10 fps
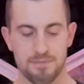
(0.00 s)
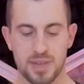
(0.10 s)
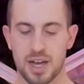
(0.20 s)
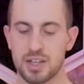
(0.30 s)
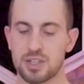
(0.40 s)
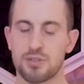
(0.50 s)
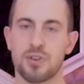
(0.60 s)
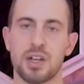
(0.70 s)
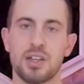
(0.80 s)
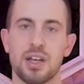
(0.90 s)
yeah, I just
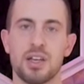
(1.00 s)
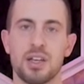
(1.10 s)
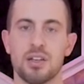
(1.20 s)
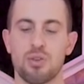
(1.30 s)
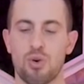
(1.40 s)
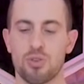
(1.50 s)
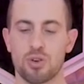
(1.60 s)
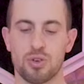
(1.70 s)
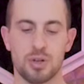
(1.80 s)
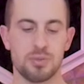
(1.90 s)
find that it over
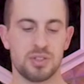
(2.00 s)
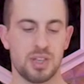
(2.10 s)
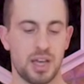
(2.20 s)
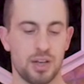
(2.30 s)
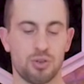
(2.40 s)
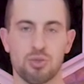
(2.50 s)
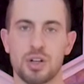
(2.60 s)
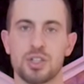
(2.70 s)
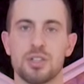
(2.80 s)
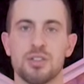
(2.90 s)
crimps and
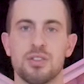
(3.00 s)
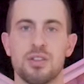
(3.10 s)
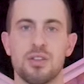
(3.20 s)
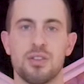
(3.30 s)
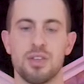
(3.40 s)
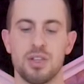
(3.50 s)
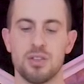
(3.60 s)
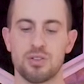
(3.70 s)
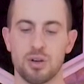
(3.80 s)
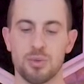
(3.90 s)
crushes
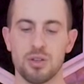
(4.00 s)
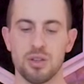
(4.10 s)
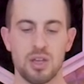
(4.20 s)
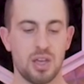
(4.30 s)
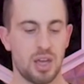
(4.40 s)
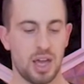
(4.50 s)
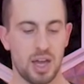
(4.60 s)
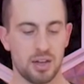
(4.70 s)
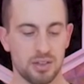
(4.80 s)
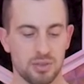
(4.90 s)
the terminal
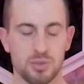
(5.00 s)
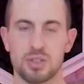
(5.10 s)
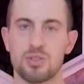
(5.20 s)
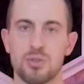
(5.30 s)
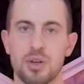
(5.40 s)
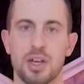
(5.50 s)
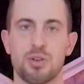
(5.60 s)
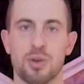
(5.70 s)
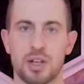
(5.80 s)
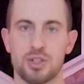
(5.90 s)
and doesn't really do a
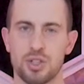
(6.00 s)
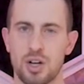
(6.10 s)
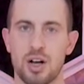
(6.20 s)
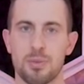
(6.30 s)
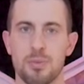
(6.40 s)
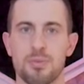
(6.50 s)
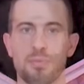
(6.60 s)
great job.